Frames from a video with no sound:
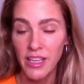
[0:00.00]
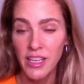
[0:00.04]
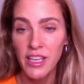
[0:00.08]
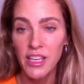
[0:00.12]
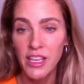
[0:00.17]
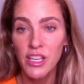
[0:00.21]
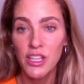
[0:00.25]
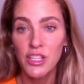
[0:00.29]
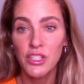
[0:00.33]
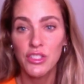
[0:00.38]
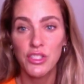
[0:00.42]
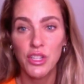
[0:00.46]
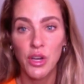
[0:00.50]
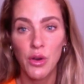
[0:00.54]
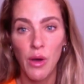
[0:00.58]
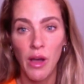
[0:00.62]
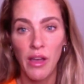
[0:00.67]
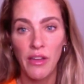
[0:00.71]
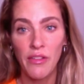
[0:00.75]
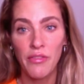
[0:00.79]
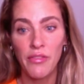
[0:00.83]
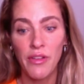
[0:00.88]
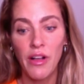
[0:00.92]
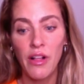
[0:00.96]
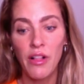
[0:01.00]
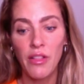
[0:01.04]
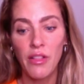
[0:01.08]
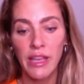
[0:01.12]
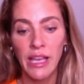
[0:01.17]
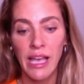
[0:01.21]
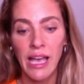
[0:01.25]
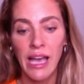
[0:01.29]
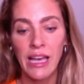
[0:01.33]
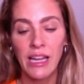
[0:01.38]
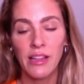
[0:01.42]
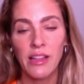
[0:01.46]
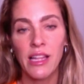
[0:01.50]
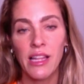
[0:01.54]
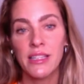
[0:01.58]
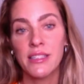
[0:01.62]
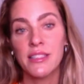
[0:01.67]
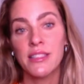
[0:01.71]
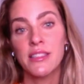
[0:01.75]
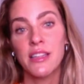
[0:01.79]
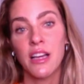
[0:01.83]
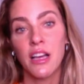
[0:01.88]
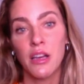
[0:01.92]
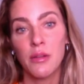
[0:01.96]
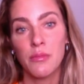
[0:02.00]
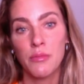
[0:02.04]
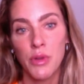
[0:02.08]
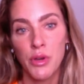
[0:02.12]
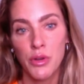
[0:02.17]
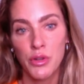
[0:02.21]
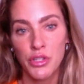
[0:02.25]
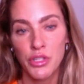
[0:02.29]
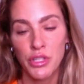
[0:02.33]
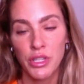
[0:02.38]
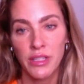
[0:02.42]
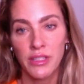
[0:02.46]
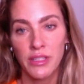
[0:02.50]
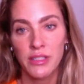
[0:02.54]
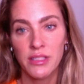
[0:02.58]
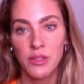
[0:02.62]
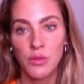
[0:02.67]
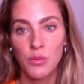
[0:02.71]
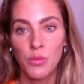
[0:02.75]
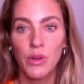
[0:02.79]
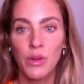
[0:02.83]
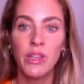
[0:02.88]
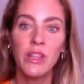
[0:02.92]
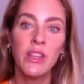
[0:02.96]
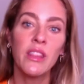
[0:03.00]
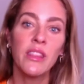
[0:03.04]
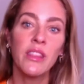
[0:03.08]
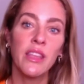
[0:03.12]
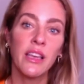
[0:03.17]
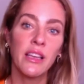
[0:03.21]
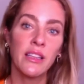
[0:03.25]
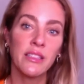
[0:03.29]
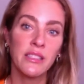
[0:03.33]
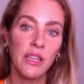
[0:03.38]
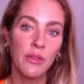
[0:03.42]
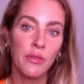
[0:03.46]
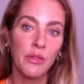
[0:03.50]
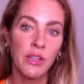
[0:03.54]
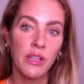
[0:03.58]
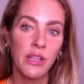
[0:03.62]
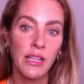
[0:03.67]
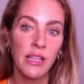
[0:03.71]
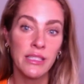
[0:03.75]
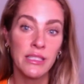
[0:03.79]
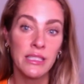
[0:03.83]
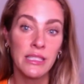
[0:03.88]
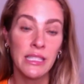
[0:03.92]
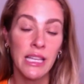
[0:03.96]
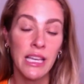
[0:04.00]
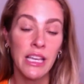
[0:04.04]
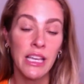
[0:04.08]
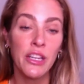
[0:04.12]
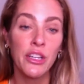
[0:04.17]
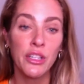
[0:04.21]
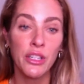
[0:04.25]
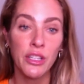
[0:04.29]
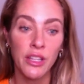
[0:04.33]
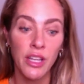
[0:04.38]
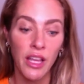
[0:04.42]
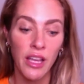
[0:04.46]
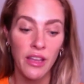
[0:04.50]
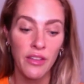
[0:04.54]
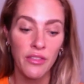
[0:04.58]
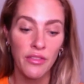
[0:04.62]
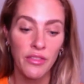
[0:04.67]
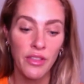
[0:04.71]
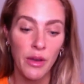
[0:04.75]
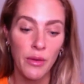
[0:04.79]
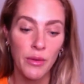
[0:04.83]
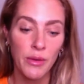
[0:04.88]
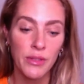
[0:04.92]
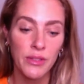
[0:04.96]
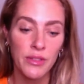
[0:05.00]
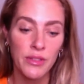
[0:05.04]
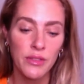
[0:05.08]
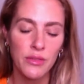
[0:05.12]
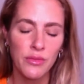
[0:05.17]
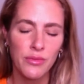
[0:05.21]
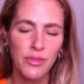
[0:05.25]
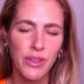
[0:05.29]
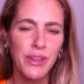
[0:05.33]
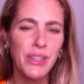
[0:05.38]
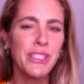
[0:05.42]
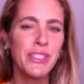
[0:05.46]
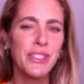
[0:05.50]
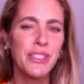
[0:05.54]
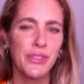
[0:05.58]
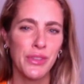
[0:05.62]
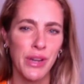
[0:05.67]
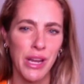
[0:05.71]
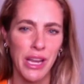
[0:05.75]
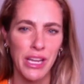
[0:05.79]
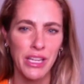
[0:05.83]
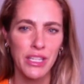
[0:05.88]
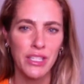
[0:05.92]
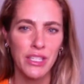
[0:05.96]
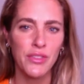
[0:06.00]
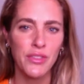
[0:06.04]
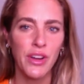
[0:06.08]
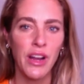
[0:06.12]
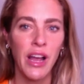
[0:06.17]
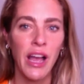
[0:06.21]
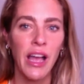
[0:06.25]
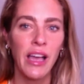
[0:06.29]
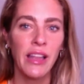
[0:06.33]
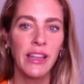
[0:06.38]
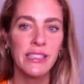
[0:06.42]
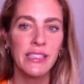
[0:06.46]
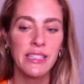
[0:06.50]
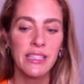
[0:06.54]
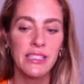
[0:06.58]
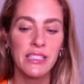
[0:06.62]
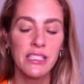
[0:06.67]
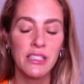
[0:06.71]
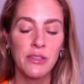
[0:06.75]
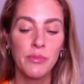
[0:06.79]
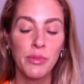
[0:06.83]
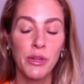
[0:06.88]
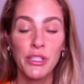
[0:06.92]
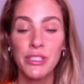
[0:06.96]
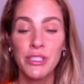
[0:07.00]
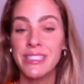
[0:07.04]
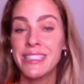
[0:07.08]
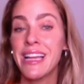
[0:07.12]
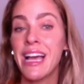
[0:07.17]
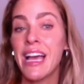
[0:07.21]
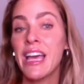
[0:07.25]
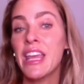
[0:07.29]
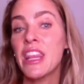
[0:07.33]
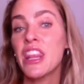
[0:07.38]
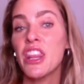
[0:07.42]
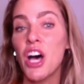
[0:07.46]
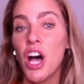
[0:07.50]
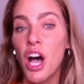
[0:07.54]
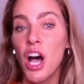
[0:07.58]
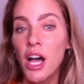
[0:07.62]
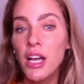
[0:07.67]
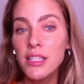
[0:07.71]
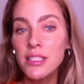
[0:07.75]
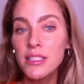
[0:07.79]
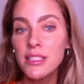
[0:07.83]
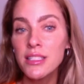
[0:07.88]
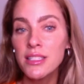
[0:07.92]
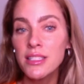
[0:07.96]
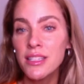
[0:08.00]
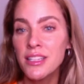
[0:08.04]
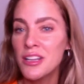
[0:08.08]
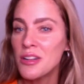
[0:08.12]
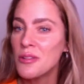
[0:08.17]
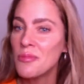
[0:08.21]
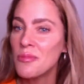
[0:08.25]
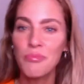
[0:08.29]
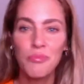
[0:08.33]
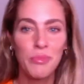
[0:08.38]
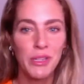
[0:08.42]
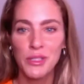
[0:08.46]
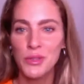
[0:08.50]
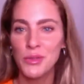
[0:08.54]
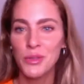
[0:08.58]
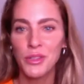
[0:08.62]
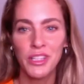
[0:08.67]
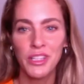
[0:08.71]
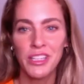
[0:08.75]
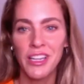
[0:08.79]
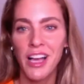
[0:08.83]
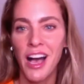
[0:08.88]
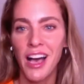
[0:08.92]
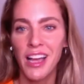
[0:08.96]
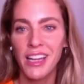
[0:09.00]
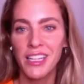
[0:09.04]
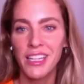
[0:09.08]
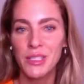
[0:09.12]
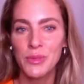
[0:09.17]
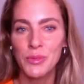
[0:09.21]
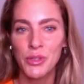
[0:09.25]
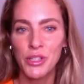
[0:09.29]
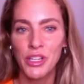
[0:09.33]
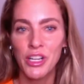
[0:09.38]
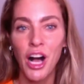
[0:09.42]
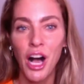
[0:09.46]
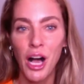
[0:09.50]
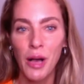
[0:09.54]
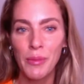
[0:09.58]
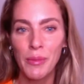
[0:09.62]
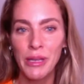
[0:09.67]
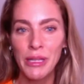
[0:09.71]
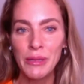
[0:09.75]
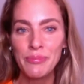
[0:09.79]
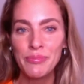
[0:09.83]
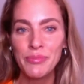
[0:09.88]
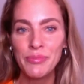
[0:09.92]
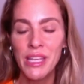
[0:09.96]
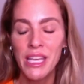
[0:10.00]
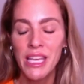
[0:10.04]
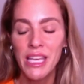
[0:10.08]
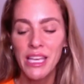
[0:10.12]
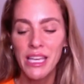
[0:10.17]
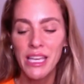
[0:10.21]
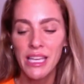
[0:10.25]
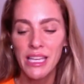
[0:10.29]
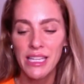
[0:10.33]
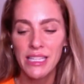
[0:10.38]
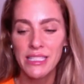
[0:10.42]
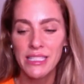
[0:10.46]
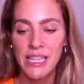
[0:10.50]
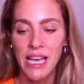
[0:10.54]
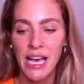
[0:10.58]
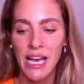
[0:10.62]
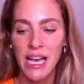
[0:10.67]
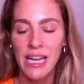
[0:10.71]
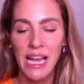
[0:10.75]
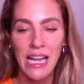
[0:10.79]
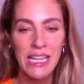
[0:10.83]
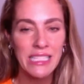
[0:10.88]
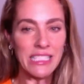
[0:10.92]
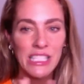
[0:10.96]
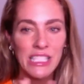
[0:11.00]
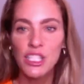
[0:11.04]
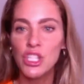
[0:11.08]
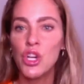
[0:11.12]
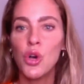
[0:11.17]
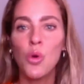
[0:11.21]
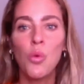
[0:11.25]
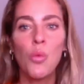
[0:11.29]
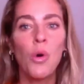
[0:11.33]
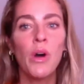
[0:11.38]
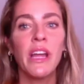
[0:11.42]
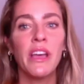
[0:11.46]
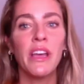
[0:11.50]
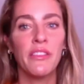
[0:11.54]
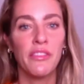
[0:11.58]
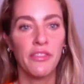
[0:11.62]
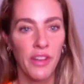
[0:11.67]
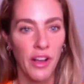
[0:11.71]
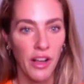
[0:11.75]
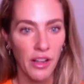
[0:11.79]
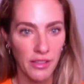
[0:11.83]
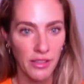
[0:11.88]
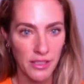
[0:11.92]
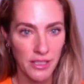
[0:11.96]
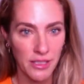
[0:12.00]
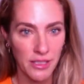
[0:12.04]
So I felt like I had a lot of stuck emotions. One of the things I realized later in life that was very strange for a highly sensitive person, I thought, but it's really not, it's more common, is that I didn't know what I felt.